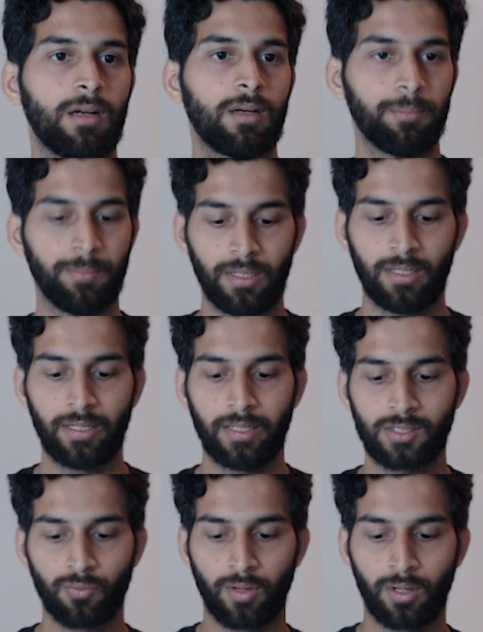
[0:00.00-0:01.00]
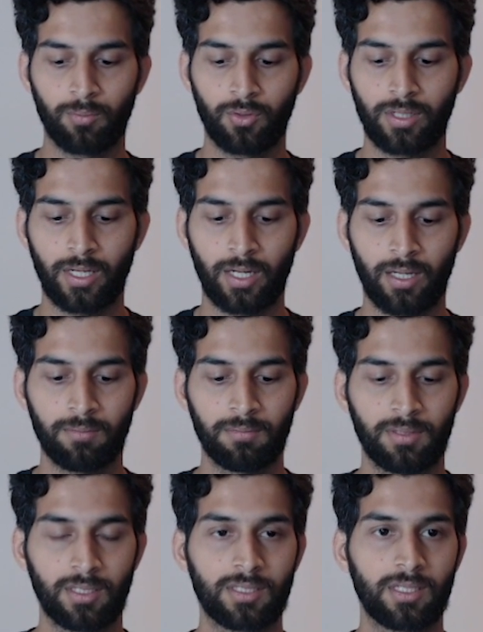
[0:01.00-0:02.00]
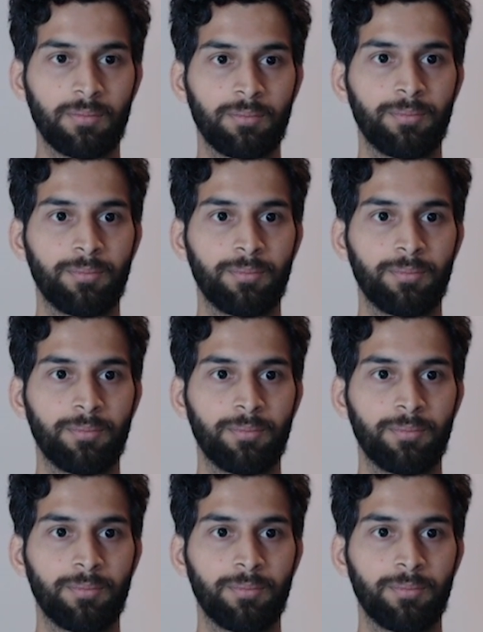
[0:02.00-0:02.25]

Bill Gates one more time. I'm gonna say